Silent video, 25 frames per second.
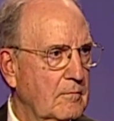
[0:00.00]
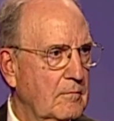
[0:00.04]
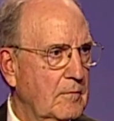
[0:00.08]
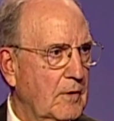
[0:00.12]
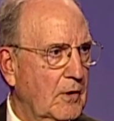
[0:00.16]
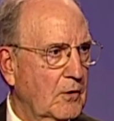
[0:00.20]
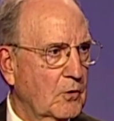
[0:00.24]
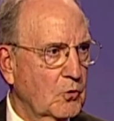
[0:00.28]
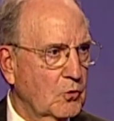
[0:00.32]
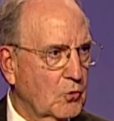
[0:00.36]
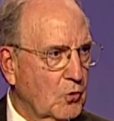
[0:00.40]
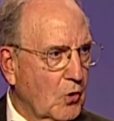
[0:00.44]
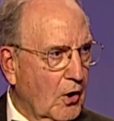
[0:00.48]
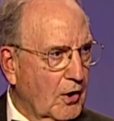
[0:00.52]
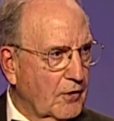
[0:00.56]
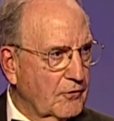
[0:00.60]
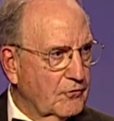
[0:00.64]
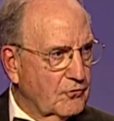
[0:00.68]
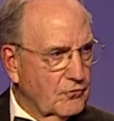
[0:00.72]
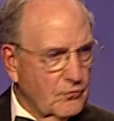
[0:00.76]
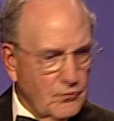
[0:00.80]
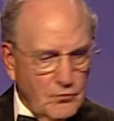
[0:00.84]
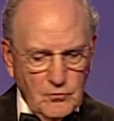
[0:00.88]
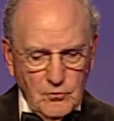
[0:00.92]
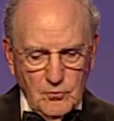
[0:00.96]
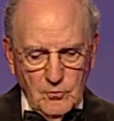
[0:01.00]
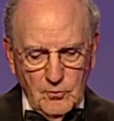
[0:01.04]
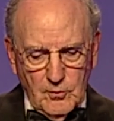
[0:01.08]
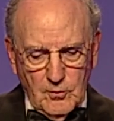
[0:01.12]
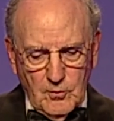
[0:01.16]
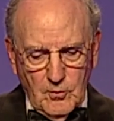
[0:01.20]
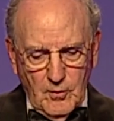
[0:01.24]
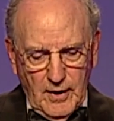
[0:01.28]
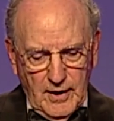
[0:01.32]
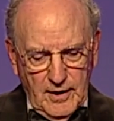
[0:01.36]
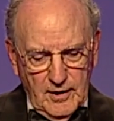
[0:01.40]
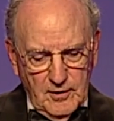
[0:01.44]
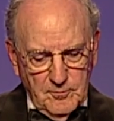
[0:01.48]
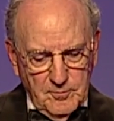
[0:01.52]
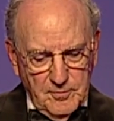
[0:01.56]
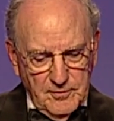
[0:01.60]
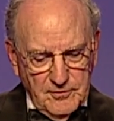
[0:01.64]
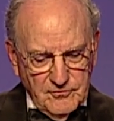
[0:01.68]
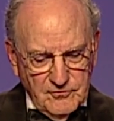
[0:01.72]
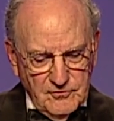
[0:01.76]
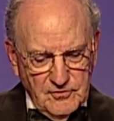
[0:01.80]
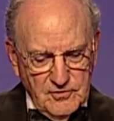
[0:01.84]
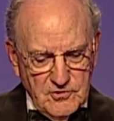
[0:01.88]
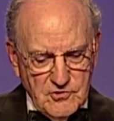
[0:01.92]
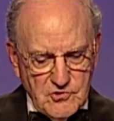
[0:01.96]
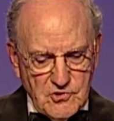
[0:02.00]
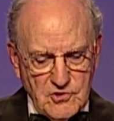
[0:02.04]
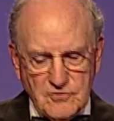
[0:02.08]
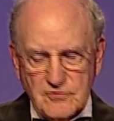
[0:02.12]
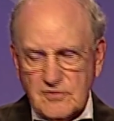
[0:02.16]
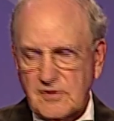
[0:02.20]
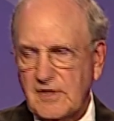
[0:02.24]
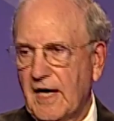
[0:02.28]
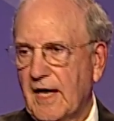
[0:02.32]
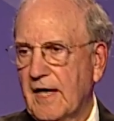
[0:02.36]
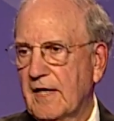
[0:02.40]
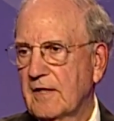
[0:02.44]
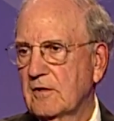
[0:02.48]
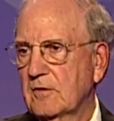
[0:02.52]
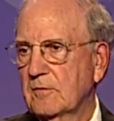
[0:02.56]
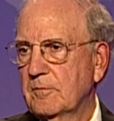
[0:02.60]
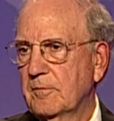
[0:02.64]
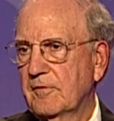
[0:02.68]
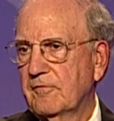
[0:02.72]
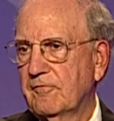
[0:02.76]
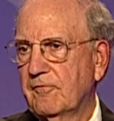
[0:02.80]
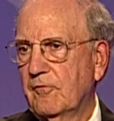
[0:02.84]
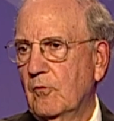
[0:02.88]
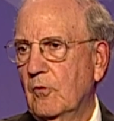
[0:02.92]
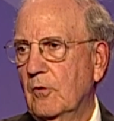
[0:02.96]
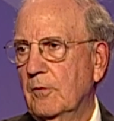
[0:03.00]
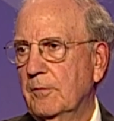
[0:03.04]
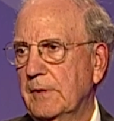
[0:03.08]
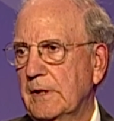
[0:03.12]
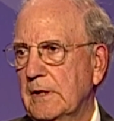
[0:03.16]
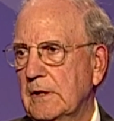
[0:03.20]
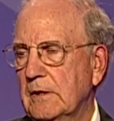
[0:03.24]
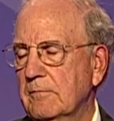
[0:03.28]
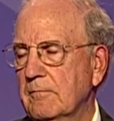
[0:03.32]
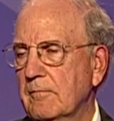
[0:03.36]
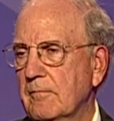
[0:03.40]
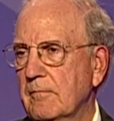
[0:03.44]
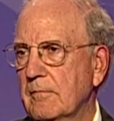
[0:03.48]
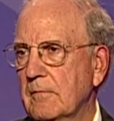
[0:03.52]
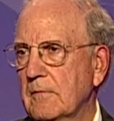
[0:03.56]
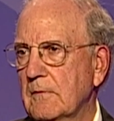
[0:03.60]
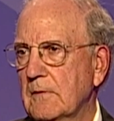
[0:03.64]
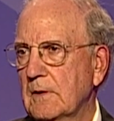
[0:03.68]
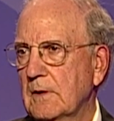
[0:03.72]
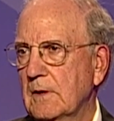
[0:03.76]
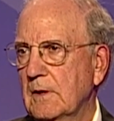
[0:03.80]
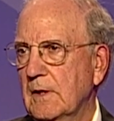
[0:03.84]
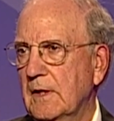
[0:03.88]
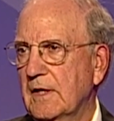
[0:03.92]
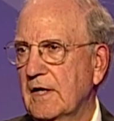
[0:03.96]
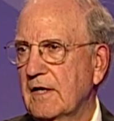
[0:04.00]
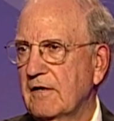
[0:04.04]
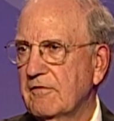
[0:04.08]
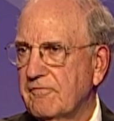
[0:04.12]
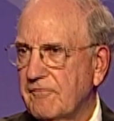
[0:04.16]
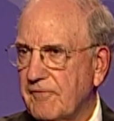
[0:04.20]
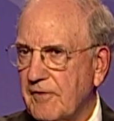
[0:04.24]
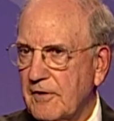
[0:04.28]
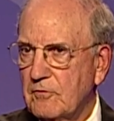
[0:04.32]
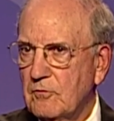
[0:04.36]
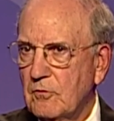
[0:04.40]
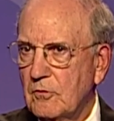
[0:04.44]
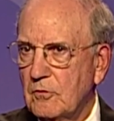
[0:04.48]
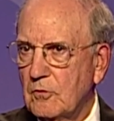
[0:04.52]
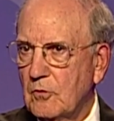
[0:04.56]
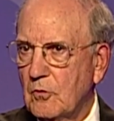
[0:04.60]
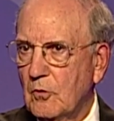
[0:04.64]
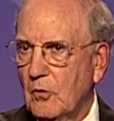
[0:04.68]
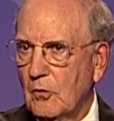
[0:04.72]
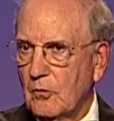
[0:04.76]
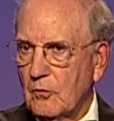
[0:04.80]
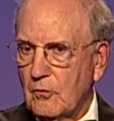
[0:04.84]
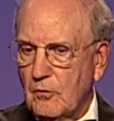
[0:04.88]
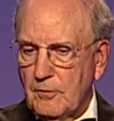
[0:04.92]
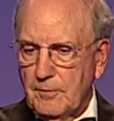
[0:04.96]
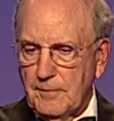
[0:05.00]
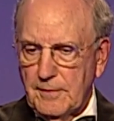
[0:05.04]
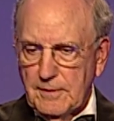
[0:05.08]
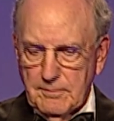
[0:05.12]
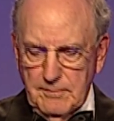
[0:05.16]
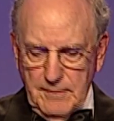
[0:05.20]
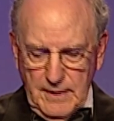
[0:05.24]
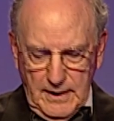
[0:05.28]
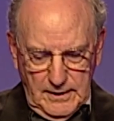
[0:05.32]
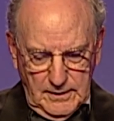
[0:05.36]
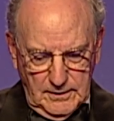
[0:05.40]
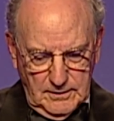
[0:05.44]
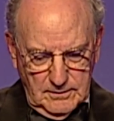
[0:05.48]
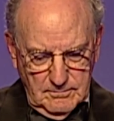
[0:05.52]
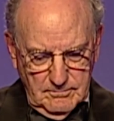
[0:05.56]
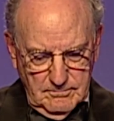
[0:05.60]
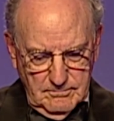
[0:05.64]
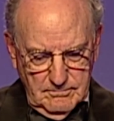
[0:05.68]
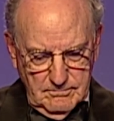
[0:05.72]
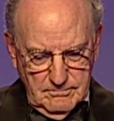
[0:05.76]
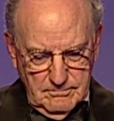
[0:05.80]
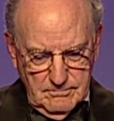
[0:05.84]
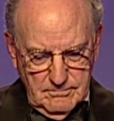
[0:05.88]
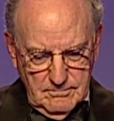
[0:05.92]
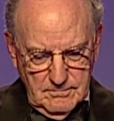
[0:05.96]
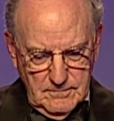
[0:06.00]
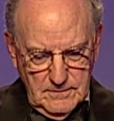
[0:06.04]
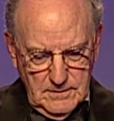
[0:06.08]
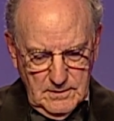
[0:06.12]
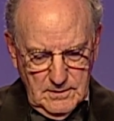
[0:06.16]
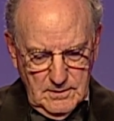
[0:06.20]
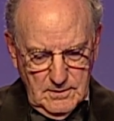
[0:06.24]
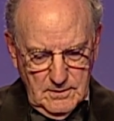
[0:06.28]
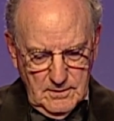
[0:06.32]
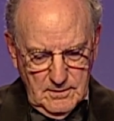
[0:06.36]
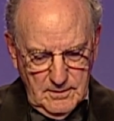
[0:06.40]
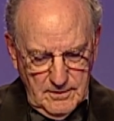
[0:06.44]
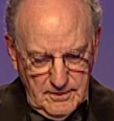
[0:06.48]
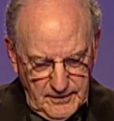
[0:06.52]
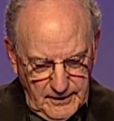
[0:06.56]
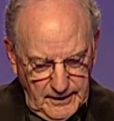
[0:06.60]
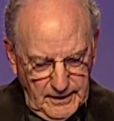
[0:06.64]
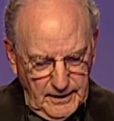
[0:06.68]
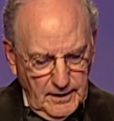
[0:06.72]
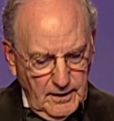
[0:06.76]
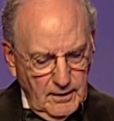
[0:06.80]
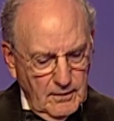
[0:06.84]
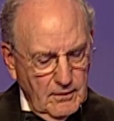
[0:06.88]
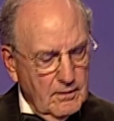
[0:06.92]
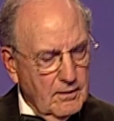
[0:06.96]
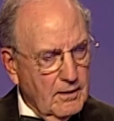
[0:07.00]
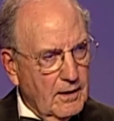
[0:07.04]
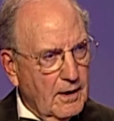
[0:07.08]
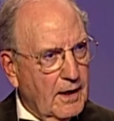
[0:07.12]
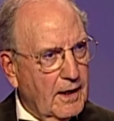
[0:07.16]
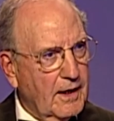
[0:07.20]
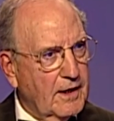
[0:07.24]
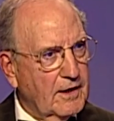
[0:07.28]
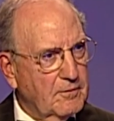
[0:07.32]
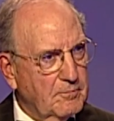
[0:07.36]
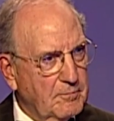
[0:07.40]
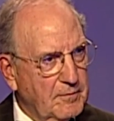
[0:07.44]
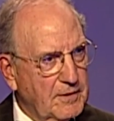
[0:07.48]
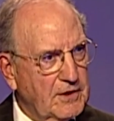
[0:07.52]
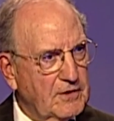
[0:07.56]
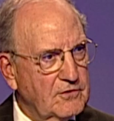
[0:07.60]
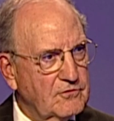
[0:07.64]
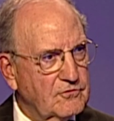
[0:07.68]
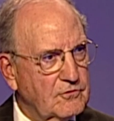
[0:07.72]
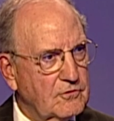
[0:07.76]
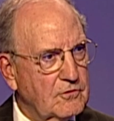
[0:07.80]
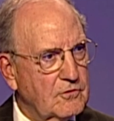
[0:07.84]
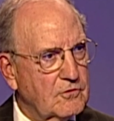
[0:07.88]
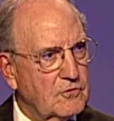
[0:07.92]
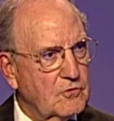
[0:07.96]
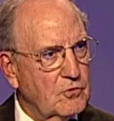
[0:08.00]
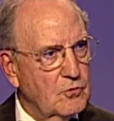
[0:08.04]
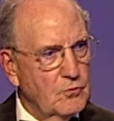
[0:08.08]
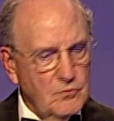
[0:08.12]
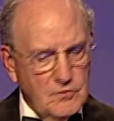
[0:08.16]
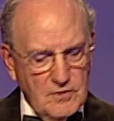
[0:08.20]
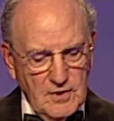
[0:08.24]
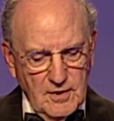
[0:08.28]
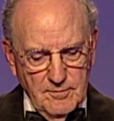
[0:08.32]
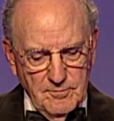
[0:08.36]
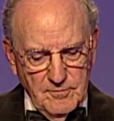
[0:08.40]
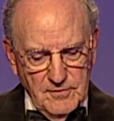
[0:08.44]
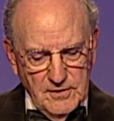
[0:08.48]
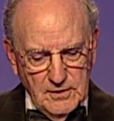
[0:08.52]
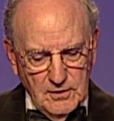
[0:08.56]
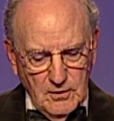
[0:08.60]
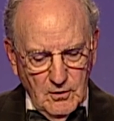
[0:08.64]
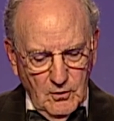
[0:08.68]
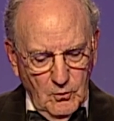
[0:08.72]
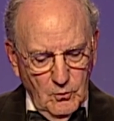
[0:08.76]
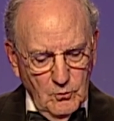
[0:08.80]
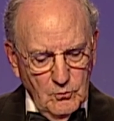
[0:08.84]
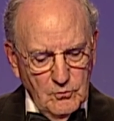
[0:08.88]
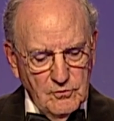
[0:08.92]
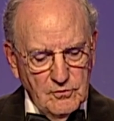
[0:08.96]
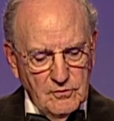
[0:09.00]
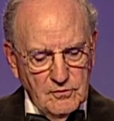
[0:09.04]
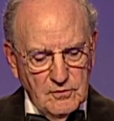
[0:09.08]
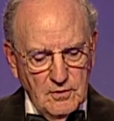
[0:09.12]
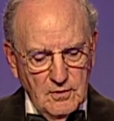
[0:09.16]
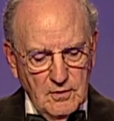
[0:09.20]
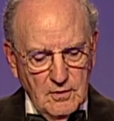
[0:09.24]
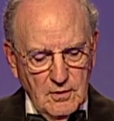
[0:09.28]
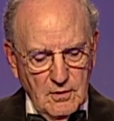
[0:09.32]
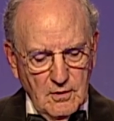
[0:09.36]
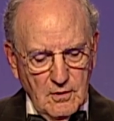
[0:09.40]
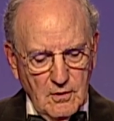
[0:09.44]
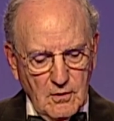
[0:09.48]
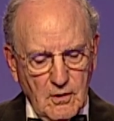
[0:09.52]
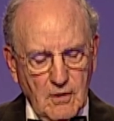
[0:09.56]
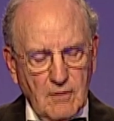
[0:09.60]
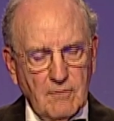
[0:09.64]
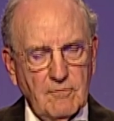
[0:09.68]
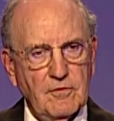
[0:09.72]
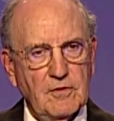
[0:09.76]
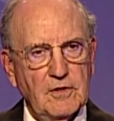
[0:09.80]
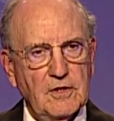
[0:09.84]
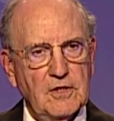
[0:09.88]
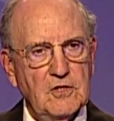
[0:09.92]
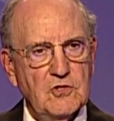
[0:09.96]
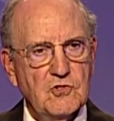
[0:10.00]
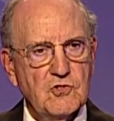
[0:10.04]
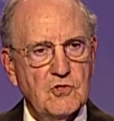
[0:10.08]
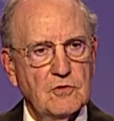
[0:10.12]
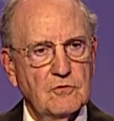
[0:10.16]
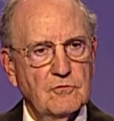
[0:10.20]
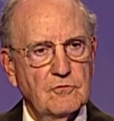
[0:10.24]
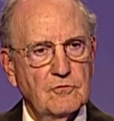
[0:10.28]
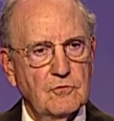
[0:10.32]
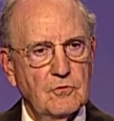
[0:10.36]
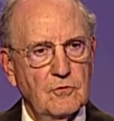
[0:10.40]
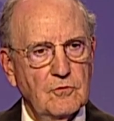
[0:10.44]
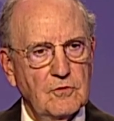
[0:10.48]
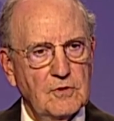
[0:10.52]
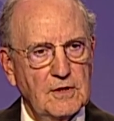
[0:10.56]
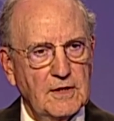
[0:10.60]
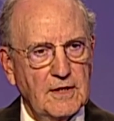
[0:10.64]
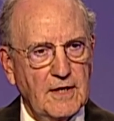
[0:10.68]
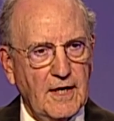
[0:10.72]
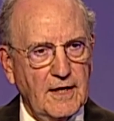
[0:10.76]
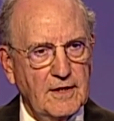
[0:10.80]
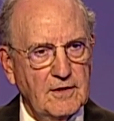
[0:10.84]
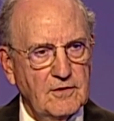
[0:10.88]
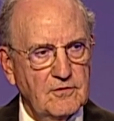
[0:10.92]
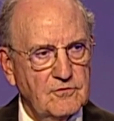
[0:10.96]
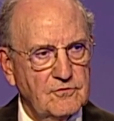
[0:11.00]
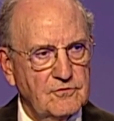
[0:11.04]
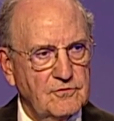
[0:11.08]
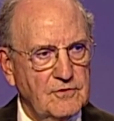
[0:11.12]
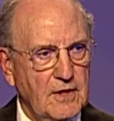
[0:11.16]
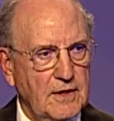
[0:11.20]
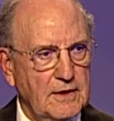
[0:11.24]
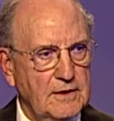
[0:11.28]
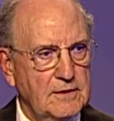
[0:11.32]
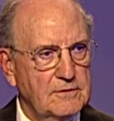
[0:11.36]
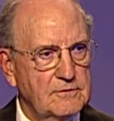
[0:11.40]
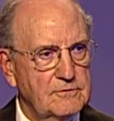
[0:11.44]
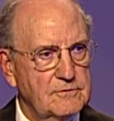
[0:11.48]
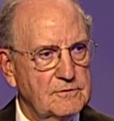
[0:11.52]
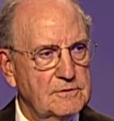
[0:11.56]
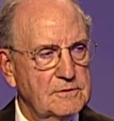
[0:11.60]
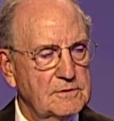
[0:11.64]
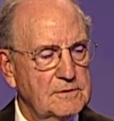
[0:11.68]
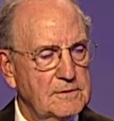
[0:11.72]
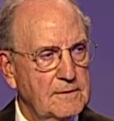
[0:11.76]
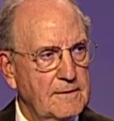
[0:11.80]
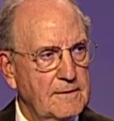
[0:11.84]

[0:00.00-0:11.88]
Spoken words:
and who'd gone through the required procedures gathered before me in a federal courtroom in Maine. There, I administered to them the oath of allegiance to the United States,